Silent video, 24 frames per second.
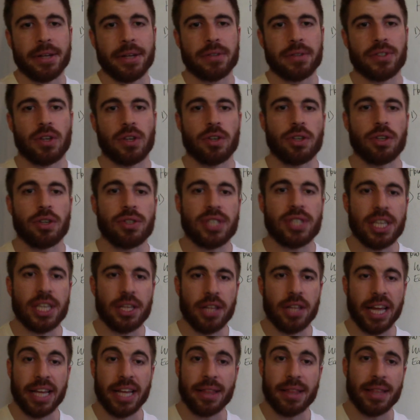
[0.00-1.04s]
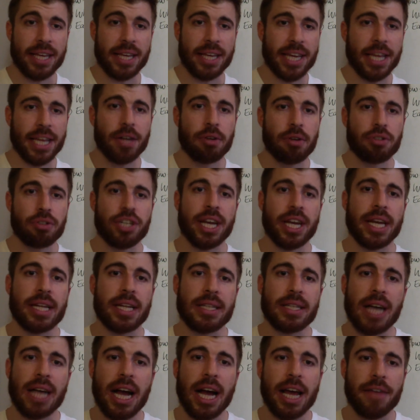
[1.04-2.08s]
So you see, like, the
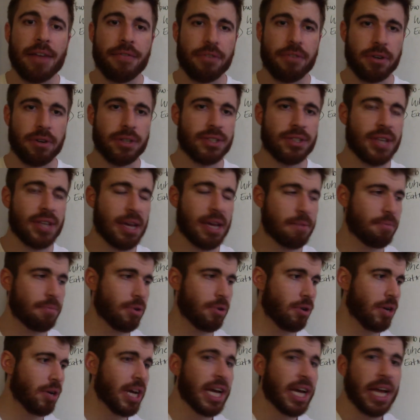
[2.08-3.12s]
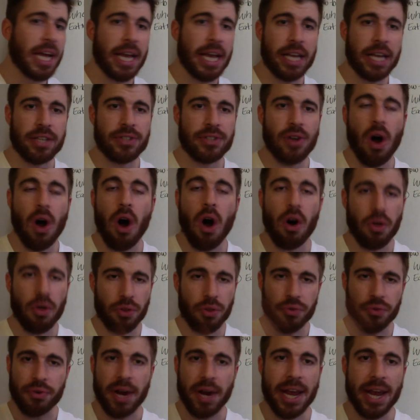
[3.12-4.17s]
ketogenic diet, for example, is all
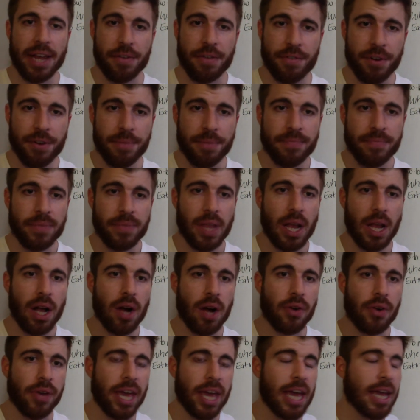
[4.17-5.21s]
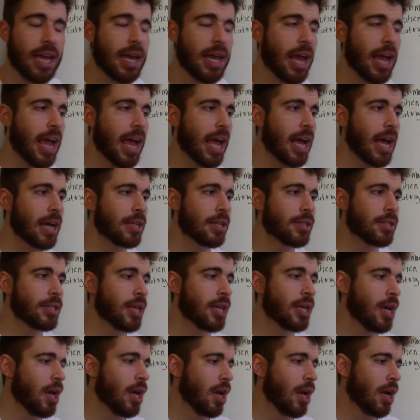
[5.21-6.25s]
the rave, okay? And
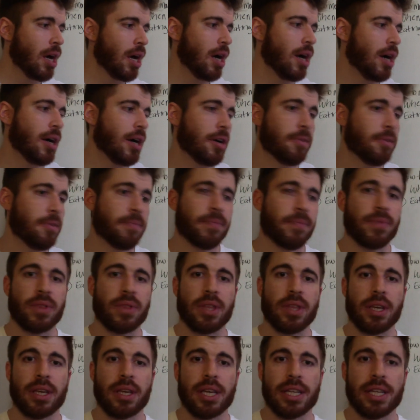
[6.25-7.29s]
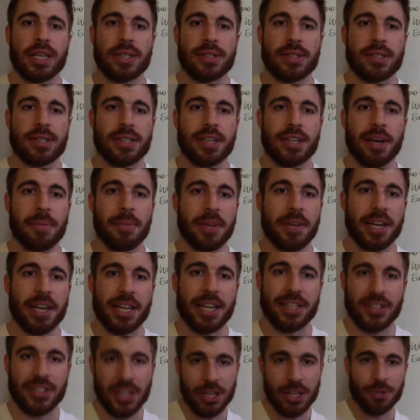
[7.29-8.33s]
Um, it's, I mean,
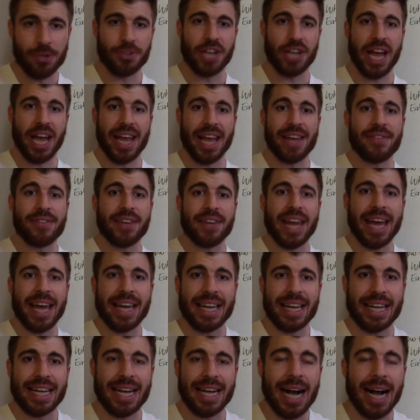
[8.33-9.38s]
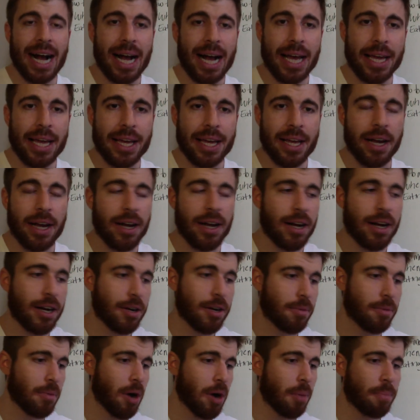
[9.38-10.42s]
it's huge. I even had a guy
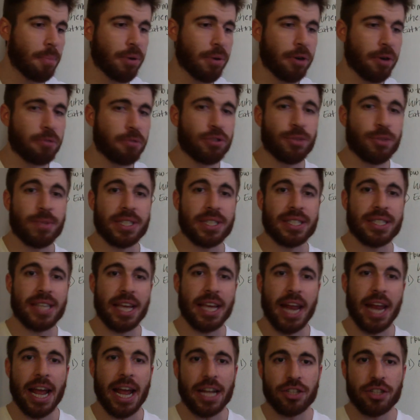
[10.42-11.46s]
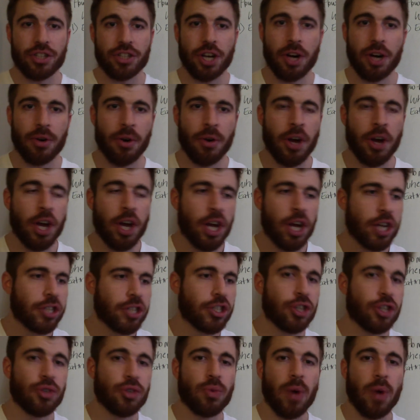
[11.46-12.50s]
um, approach me and say, hey, Joe,
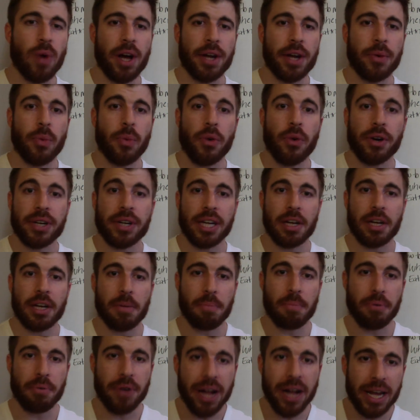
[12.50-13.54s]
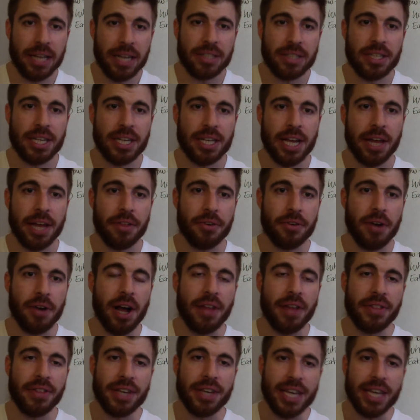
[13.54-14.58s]
do you want to work on a product together
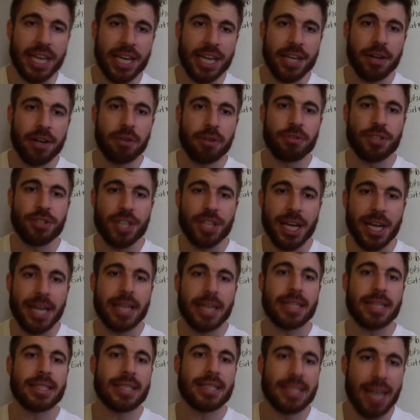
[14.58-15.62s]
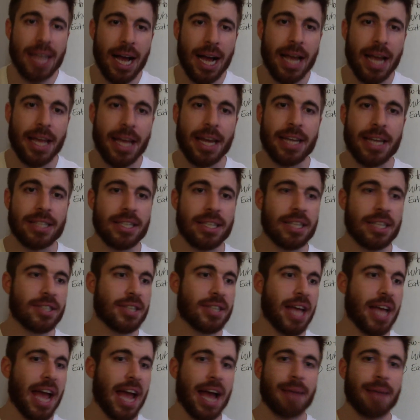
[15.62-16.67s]
on the ketogenic diet? It's, it's
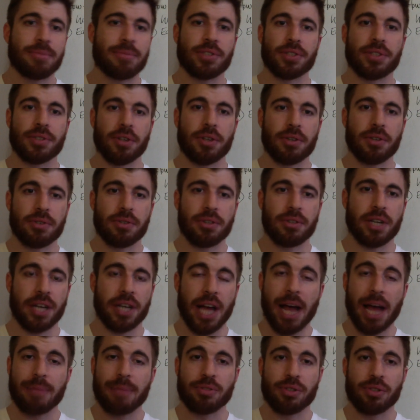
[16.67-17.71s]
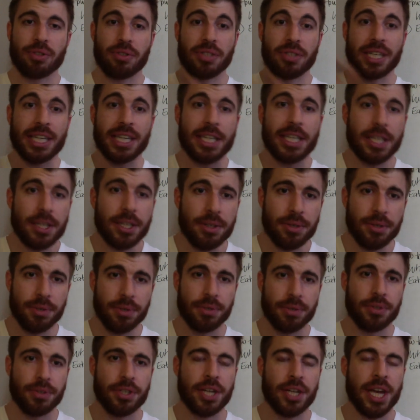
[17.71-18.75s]
absolute, uh, absolutely
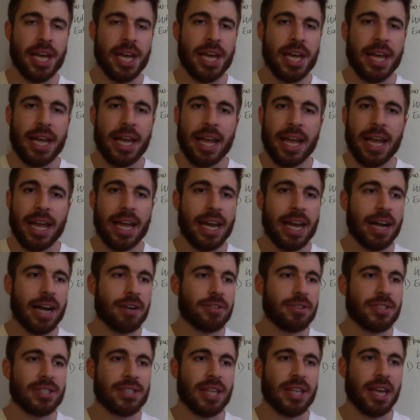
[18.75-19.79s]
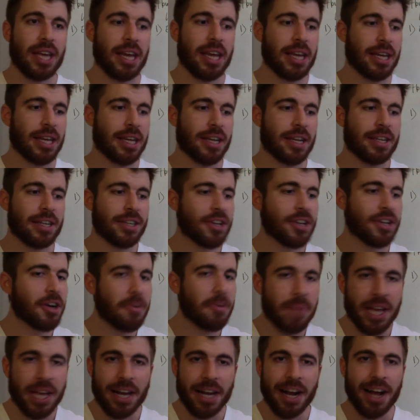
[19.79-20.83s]
huge. And I was like,
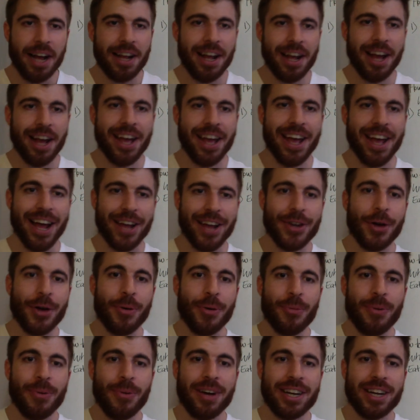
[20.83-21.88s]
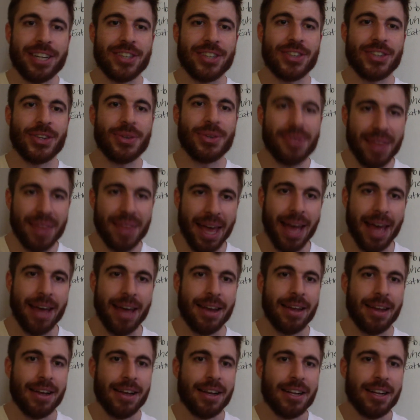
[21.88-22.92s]
no, man, I, I don't want to do
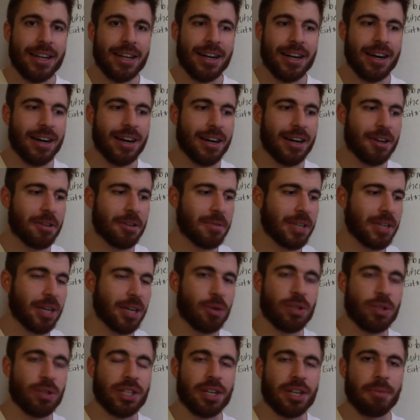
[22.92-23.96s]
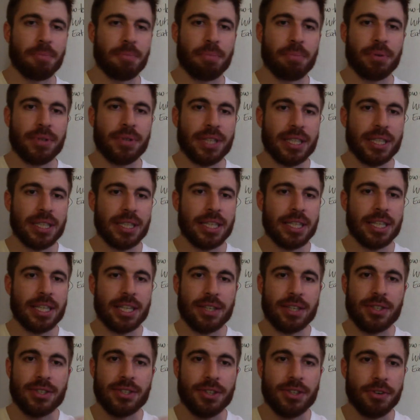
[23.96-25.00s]
that. Uh, it would completely
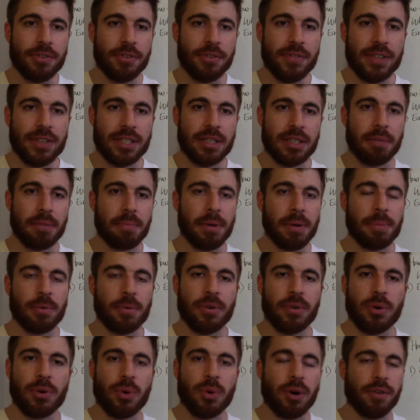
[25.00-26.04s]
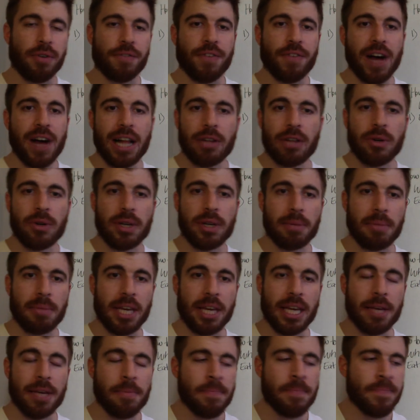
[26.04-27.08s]
disservice the people who are following
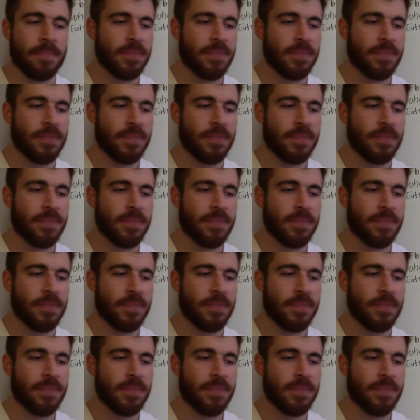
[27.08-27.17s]
me.